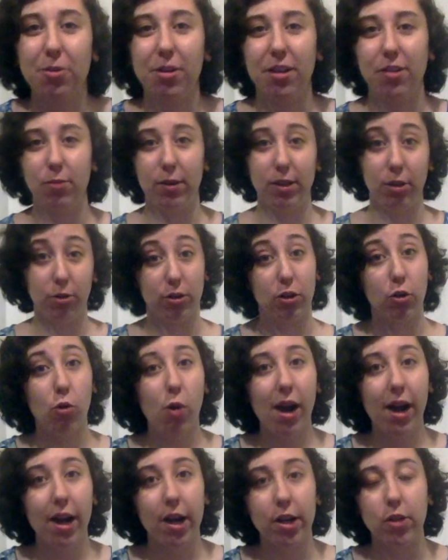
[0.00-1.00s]
because when you're in a
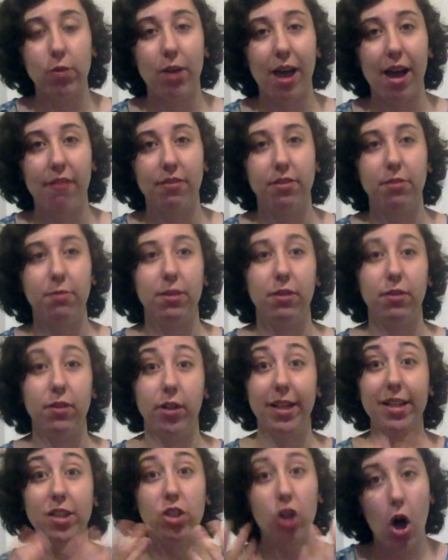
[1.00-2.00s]
choir, you have to be
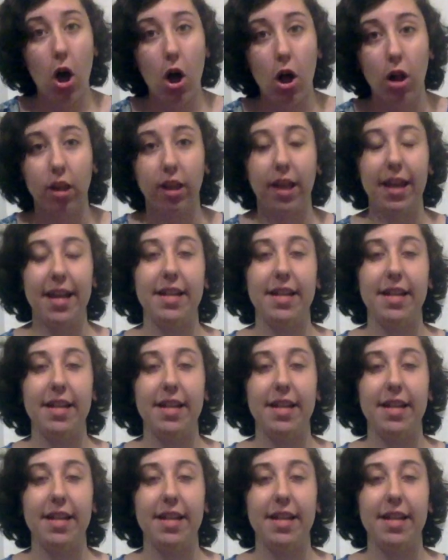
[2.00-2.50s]
very tall,